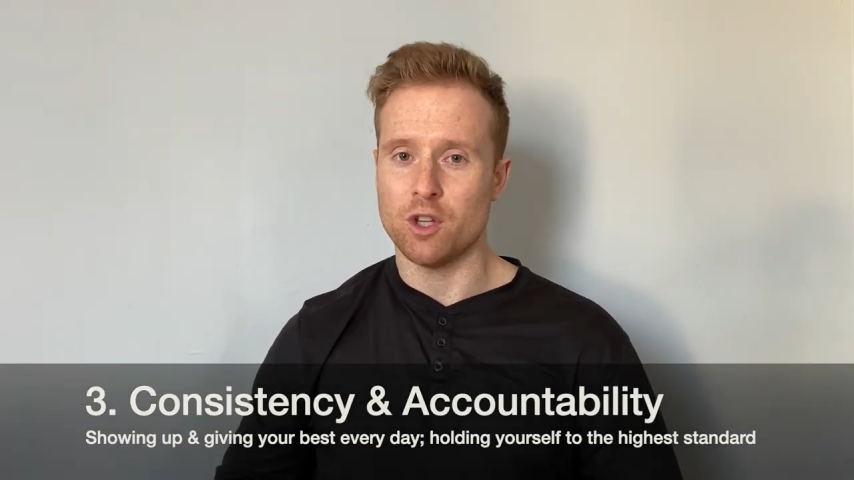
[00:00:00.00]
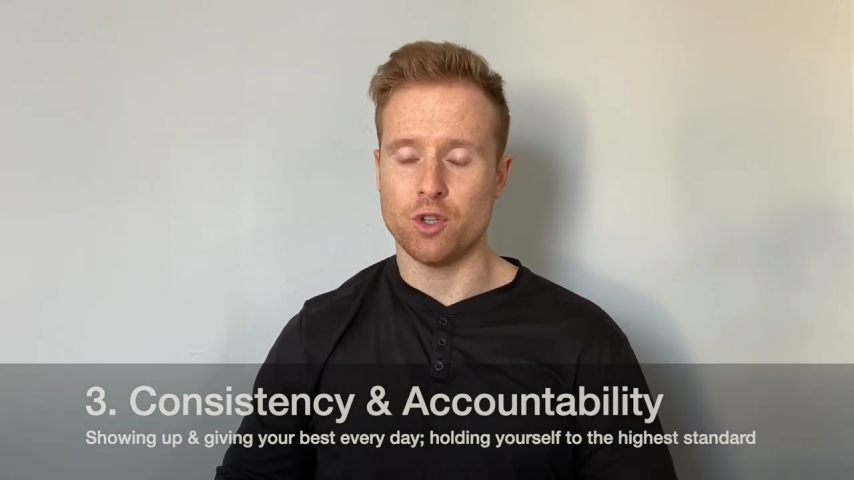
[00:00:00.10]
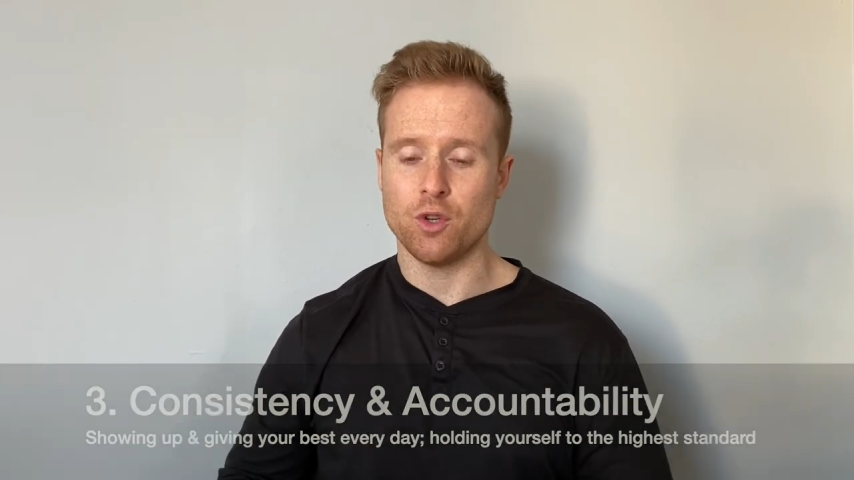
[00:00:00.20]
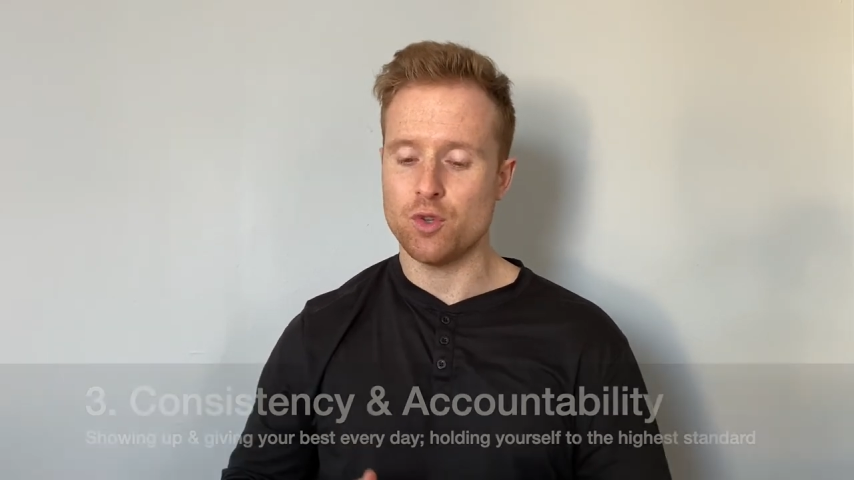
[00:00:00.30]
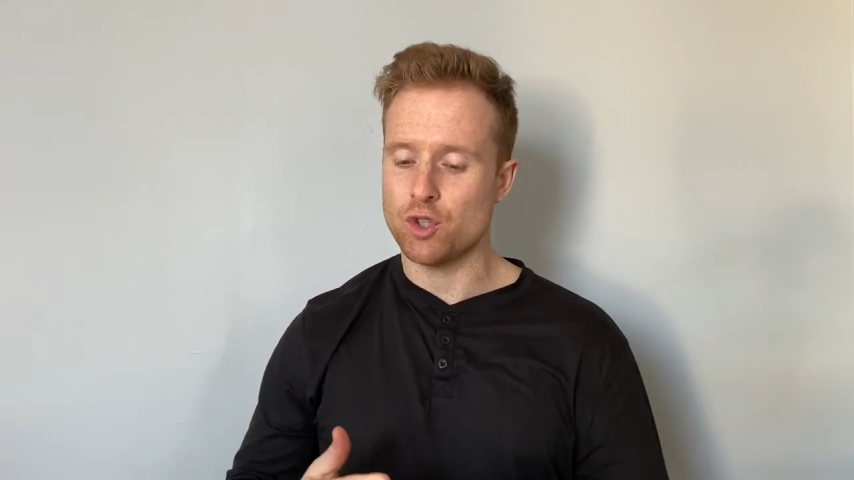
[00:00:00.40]

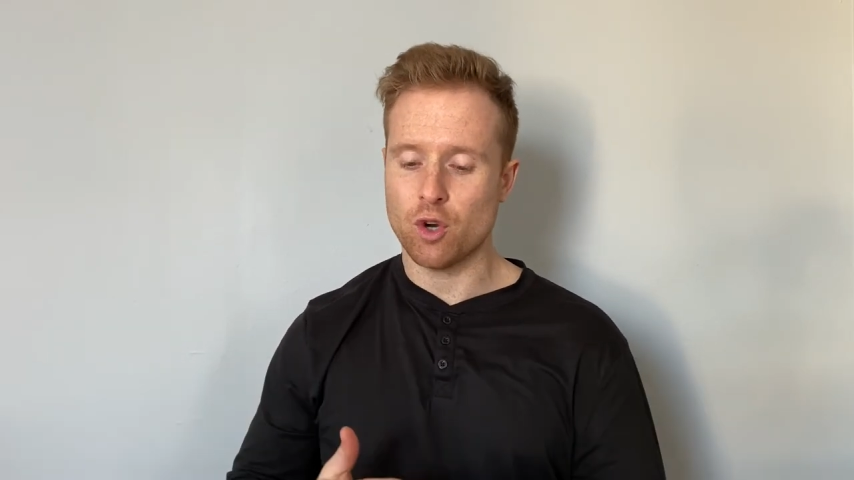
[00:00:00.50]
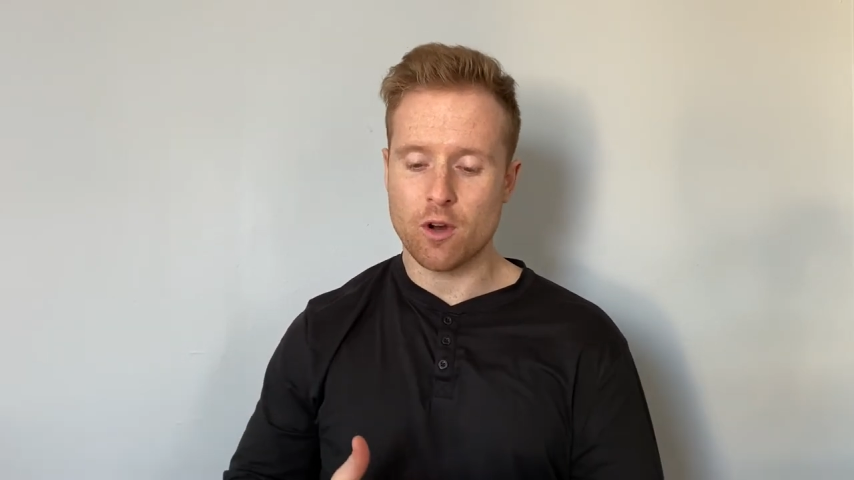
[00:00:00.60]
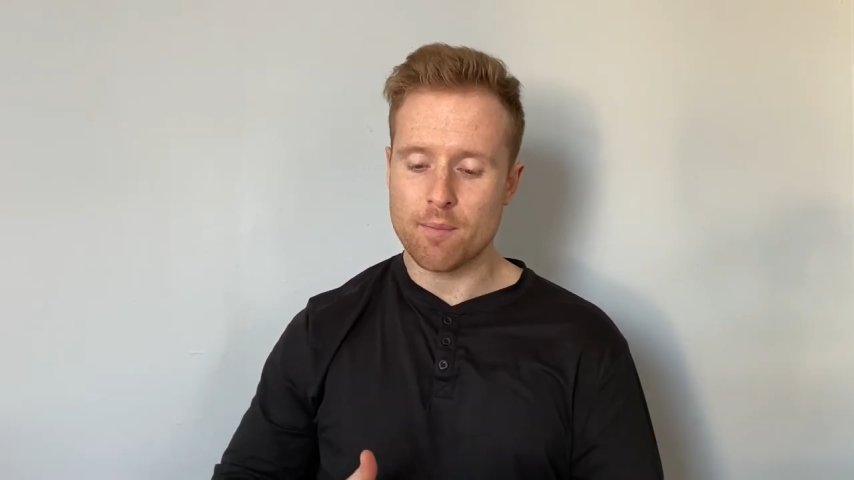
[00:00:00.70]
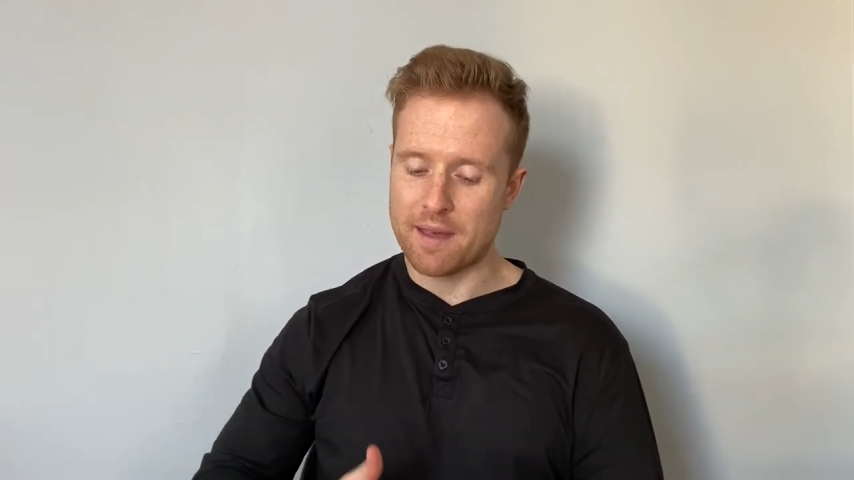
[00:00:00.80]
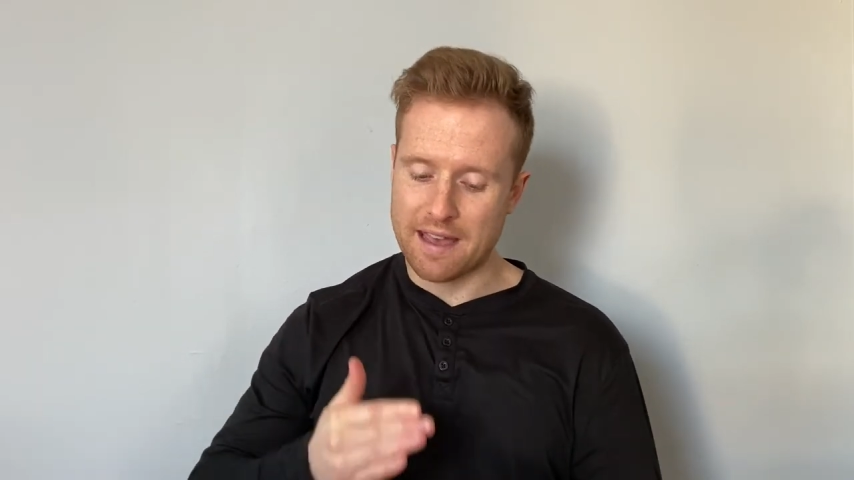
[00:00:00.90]
Do you show
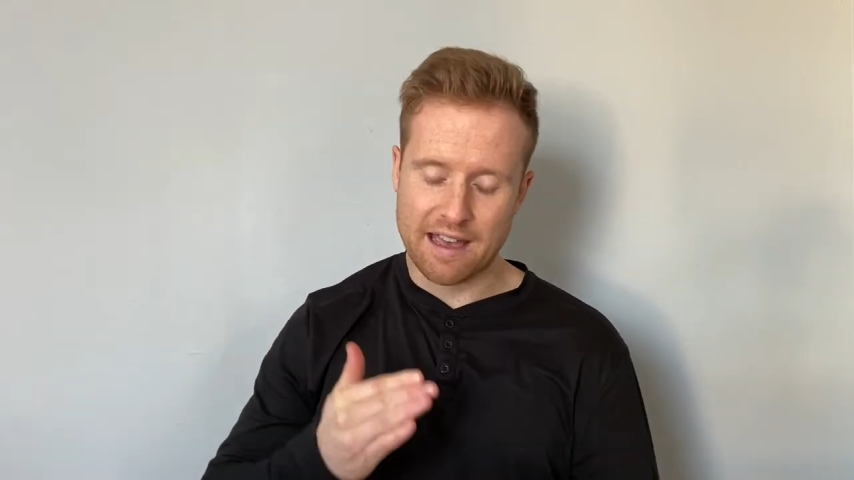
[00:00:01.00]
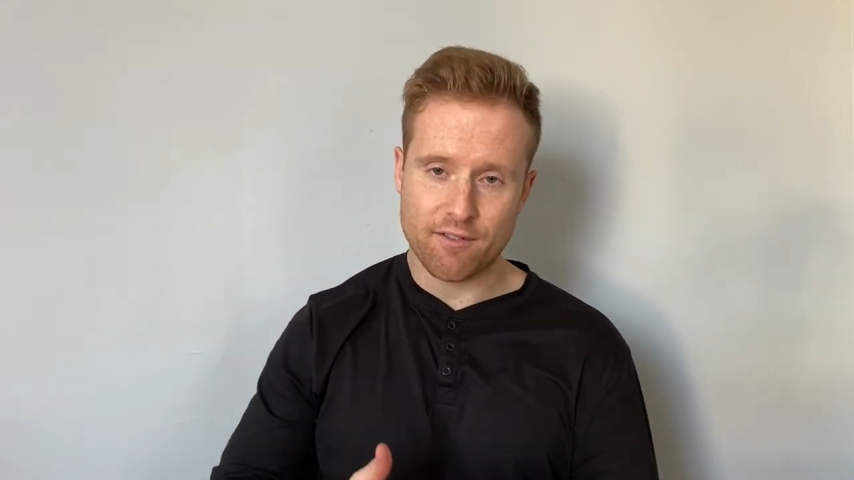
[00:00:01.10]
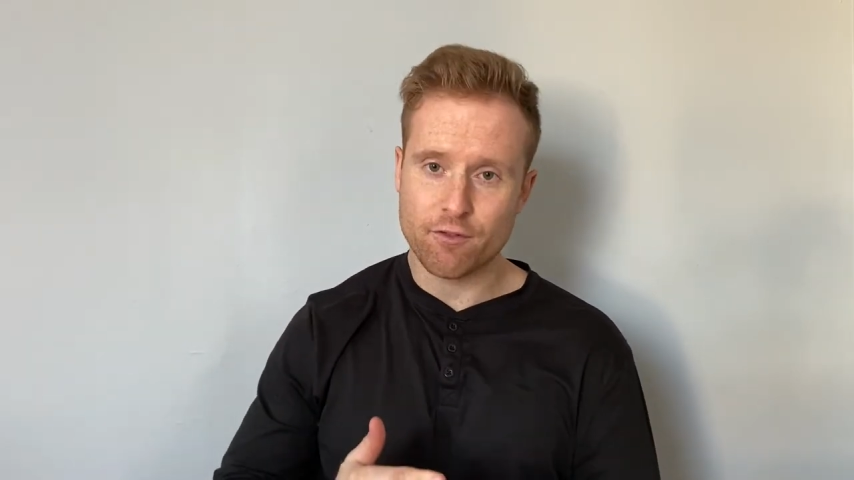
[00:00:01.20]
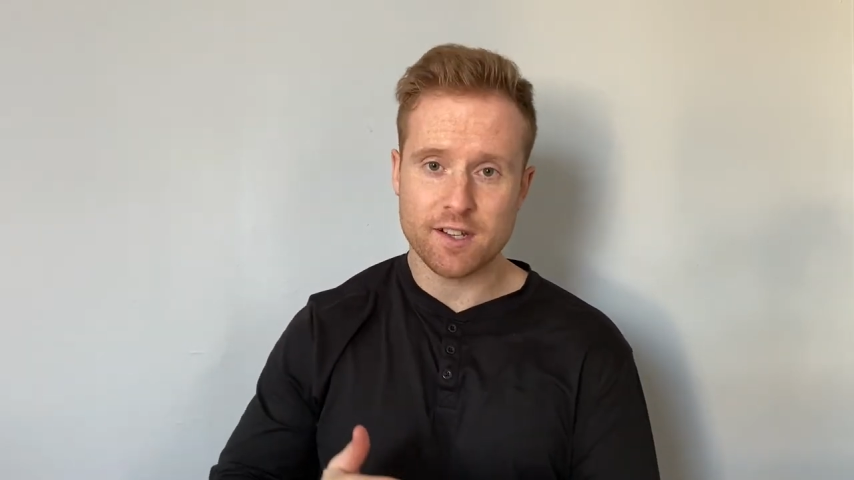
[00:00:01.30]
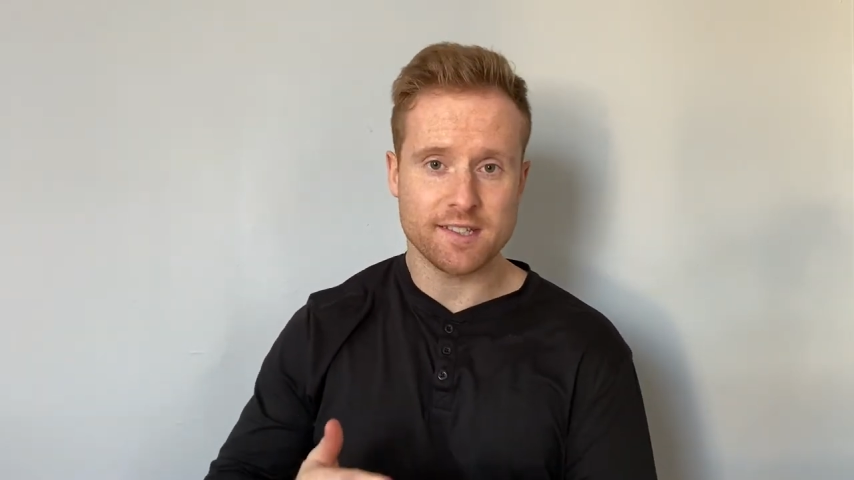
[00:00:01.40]
up
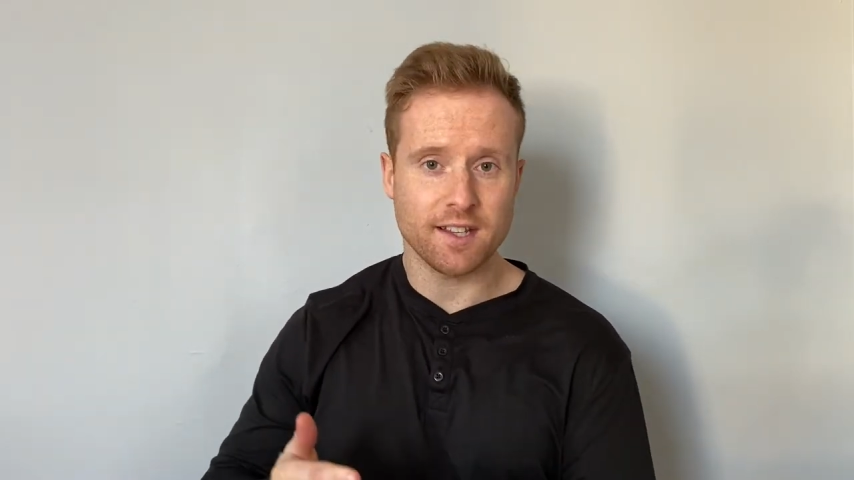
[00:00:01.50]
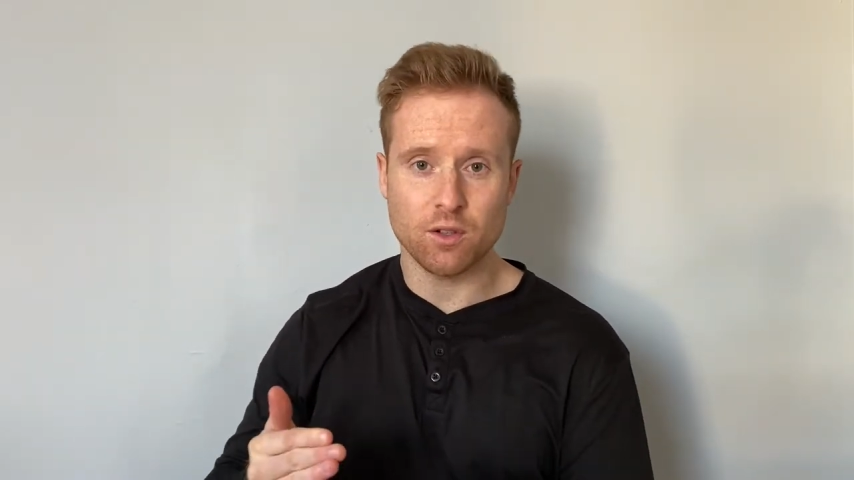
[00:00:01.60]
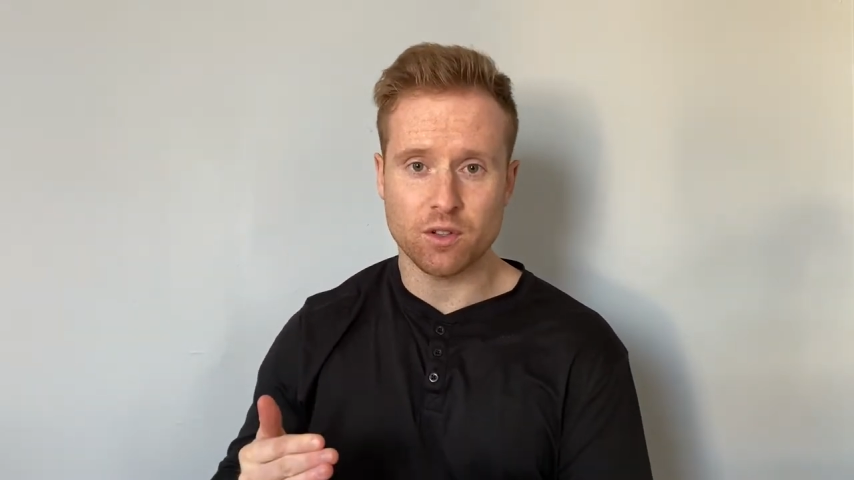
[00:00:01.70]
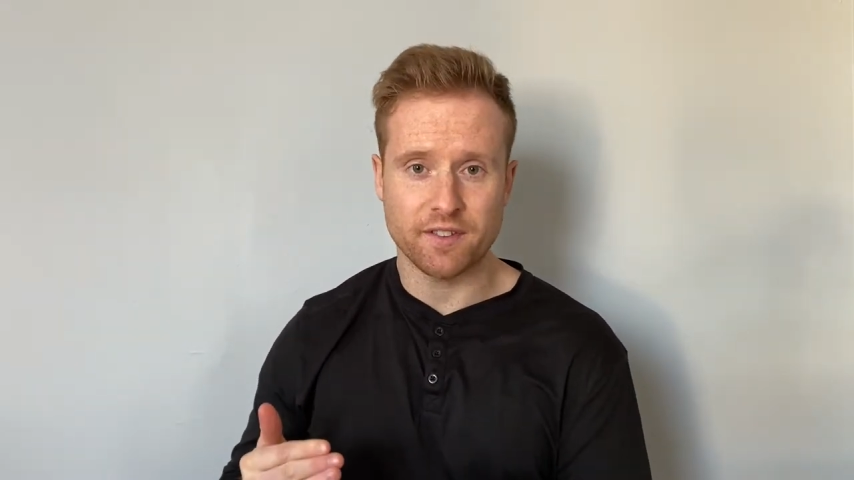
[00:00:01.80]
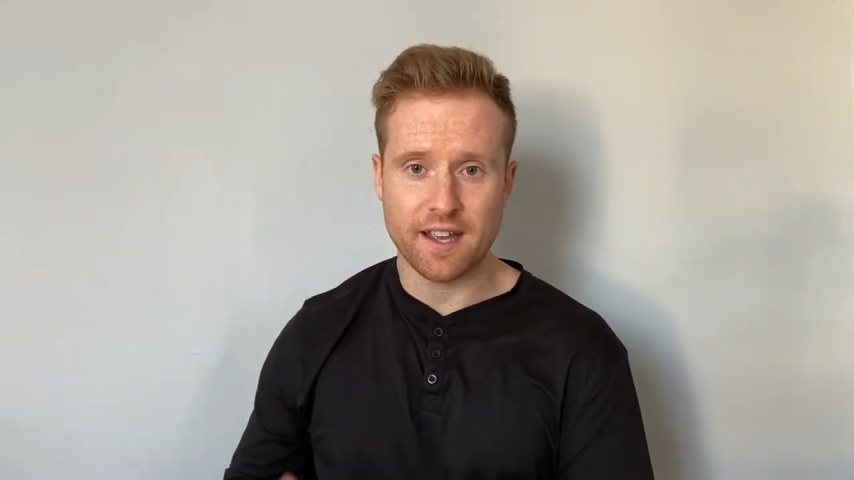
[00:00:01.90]
every
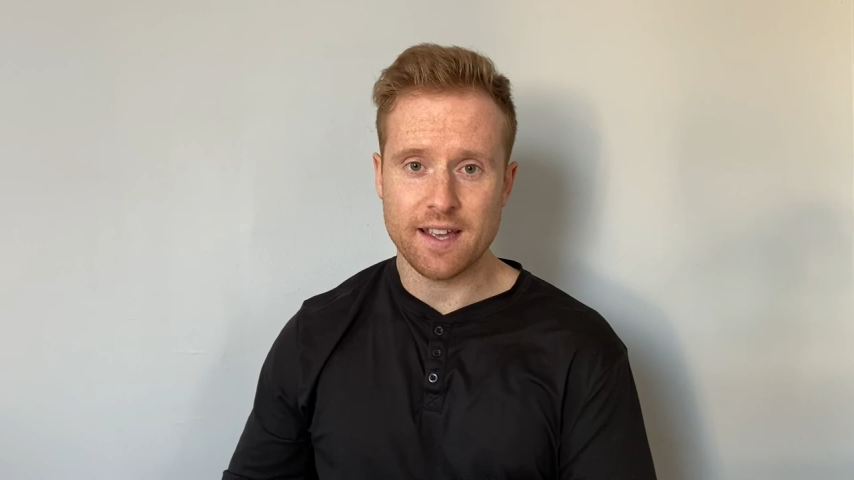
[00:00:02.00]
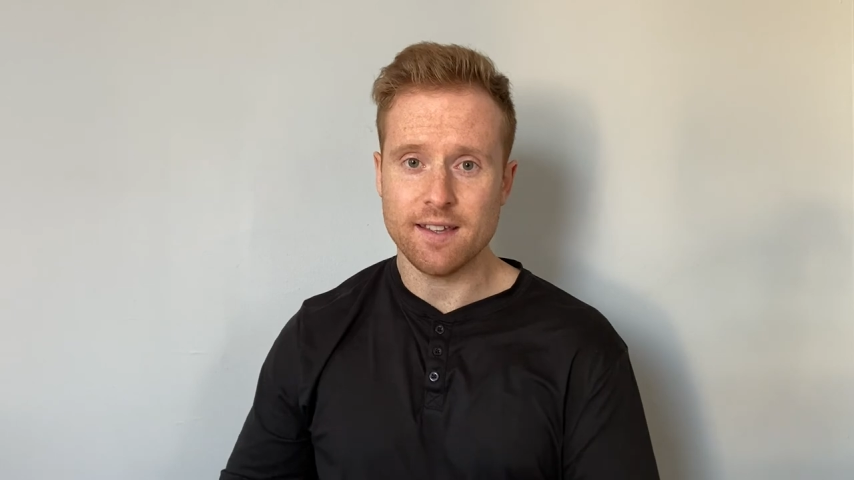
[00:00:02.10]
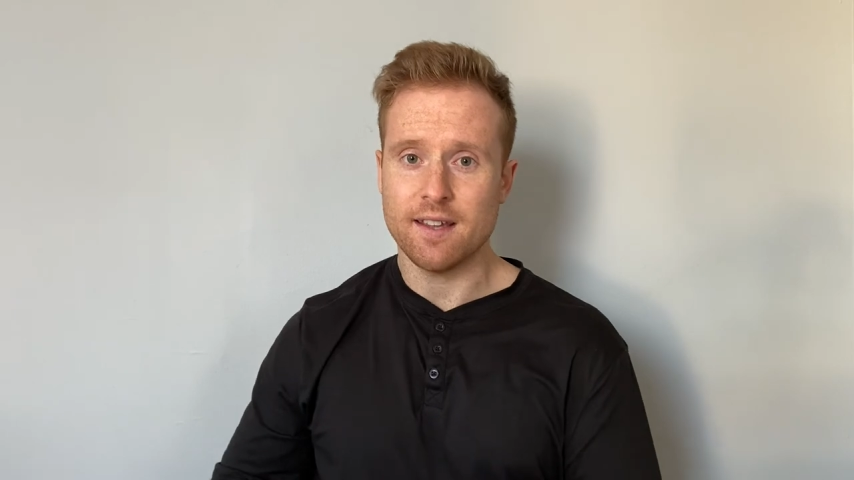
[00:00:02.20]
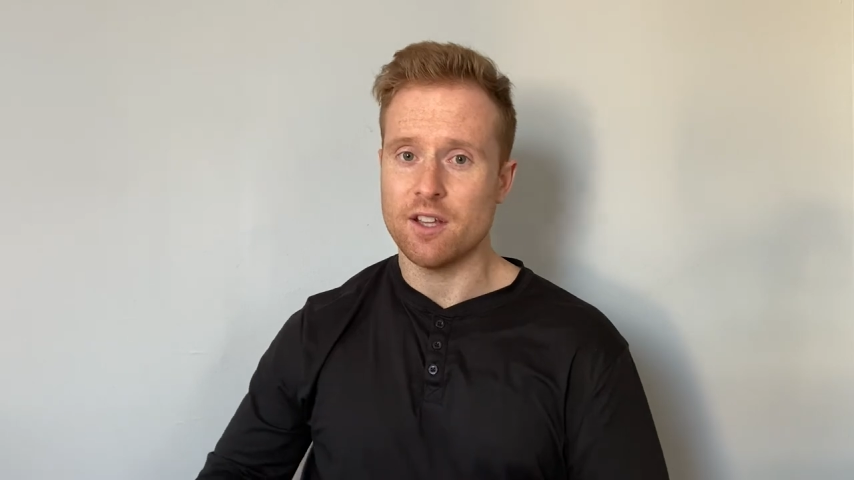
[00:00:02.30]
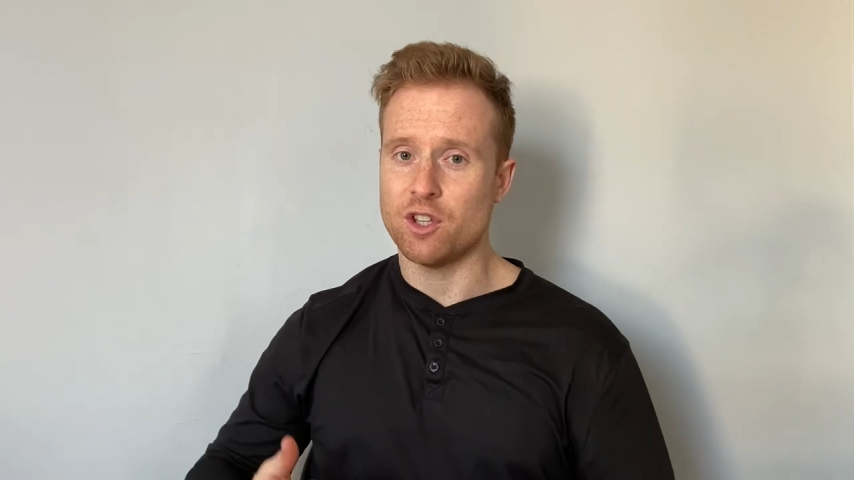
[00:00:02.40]
single day?